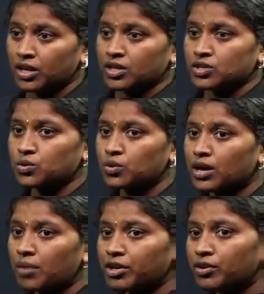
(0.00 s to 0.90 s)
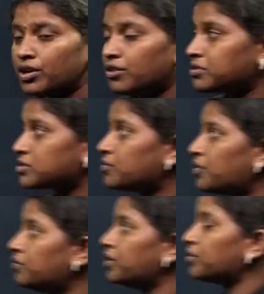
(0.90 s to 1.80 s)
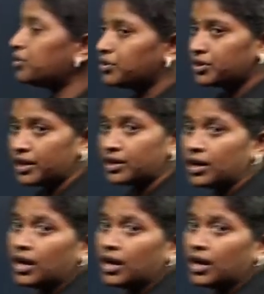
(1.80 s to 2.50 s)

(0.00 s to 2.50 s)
So coming to here, first of all we are going to take,